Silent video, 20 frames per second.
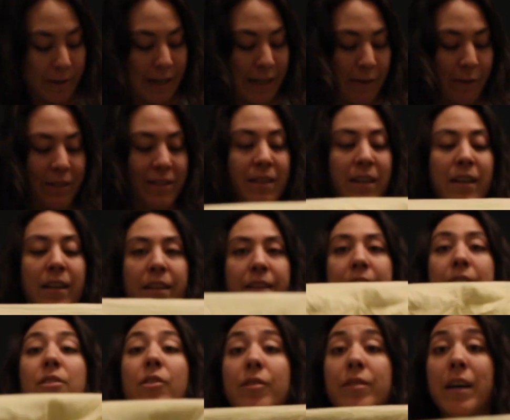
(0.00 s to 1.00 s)
Anyways,
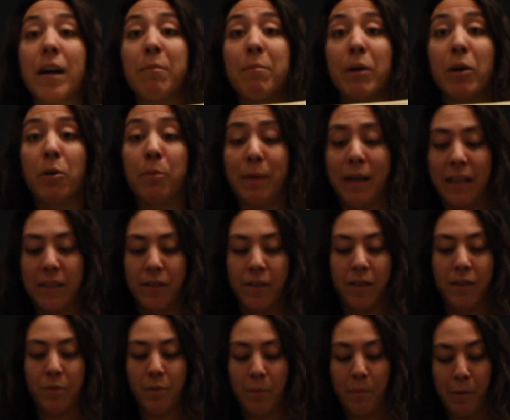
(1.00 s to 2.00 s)
these are nut milk bags. So
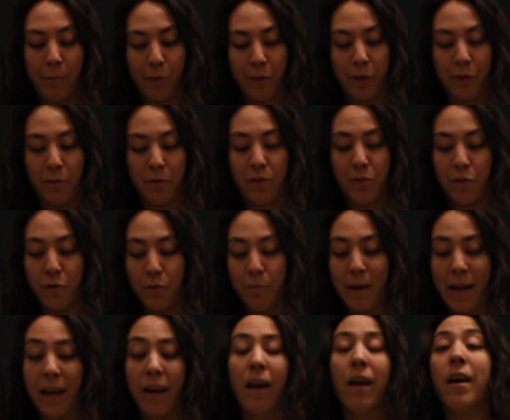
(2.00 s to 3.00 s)
these are what people use to
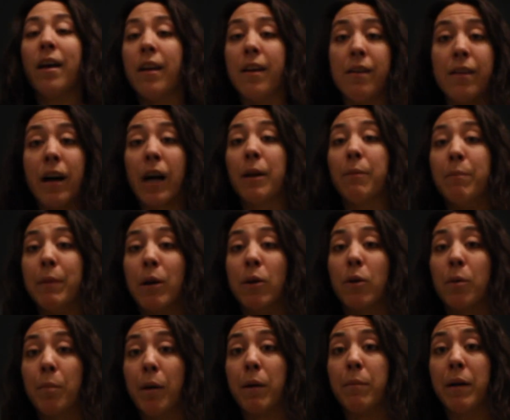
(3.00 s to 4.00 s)
make nut
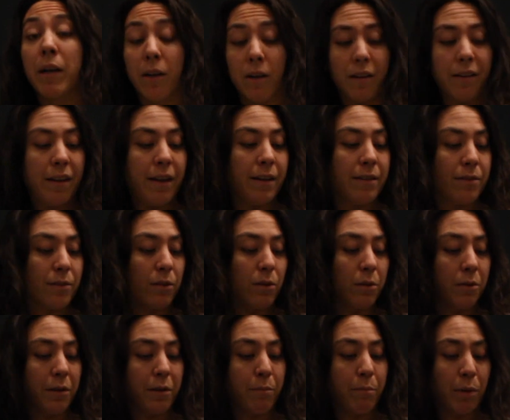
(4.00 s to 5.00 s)
milk primarily.
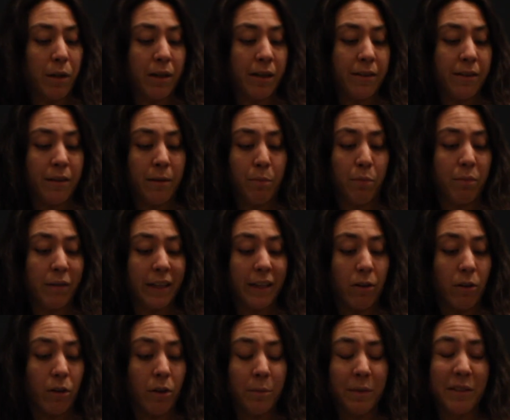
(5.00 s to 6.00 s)
So you blend up like
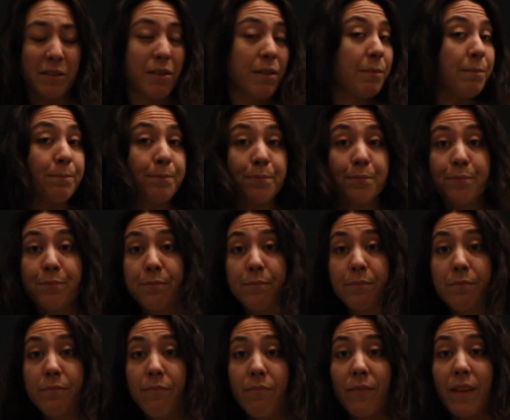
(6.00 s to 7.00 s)
almonds
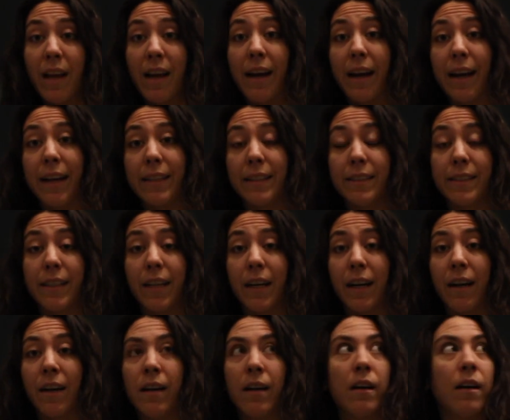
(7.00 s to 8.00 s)
and
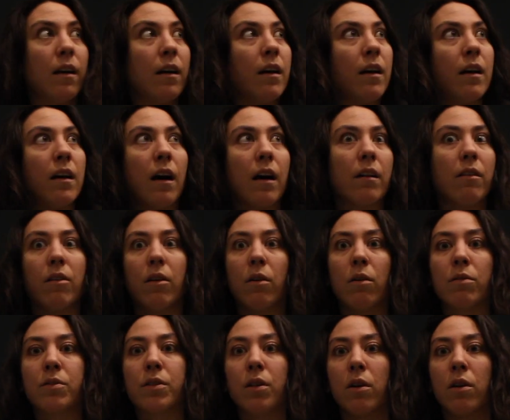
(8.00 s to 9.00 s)
I don't
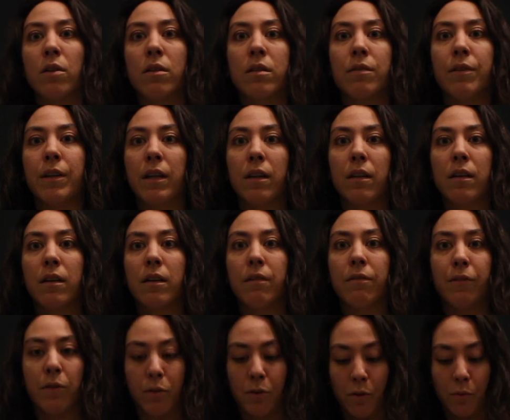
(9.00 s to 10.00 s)
know, salt, vanilla,
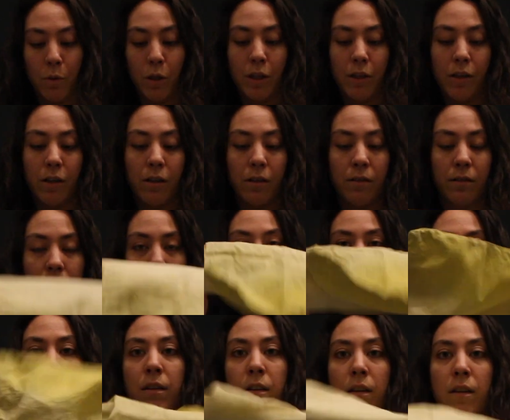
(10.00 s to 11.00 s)
filtered water,
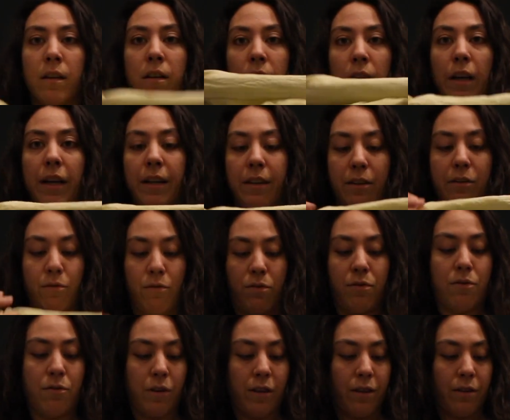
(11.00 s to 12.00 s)
and you
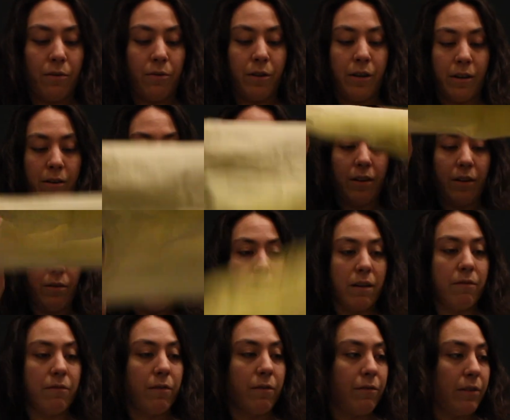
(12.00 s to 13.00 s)
strain it through here, and then you
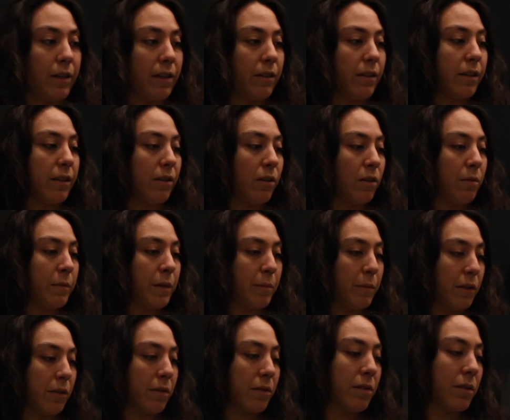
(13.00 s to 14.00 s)
have vanilla almond milk.